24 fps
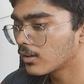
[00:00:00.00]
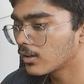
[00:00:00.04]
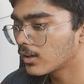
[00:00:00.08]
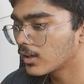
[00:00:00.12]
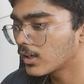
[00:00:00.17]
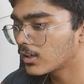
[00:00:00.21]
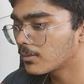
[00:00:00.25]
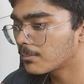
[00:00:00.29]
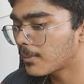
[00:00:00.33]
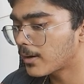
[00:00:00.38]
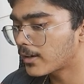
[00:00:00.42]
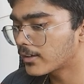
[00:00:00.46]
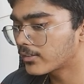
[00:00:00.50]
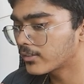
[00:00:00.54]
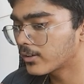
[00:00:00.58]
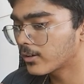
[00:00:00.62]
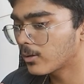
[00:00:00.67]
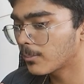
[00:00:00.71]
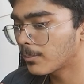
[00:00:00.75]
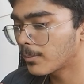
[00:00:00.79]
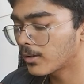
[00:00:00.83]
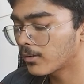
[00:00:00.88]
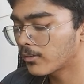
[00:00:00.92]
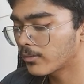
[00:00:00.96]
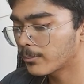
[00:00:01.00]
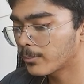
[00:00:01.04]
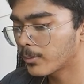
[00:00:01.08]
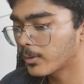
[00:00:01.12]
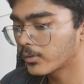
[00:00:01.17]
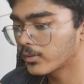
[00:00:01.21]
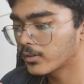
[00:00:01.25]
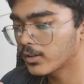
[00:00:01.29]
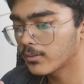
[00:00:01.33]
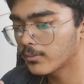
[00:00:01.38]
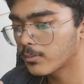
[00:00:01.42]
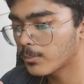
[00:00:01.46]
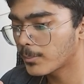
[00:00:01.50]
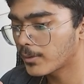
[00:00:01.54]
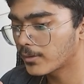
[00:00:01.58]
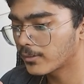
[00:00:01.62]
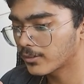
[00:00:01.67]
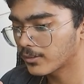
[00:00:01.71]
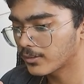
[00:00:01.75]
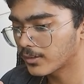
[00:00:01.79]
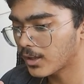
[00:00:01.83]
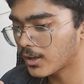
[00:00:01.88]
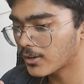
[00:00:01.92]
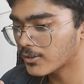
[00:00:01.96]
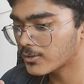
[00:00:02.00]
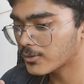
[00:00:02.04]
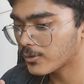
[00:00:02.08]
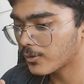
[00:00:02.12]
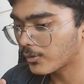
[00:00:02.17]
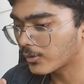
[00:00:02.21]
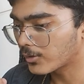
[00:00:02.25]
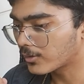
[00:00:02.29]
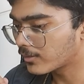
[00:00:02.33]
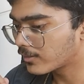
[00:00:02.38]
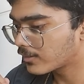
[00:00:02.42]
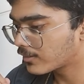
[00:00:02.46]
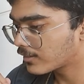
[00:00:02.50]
It might steal a personal information. Yeah, sure.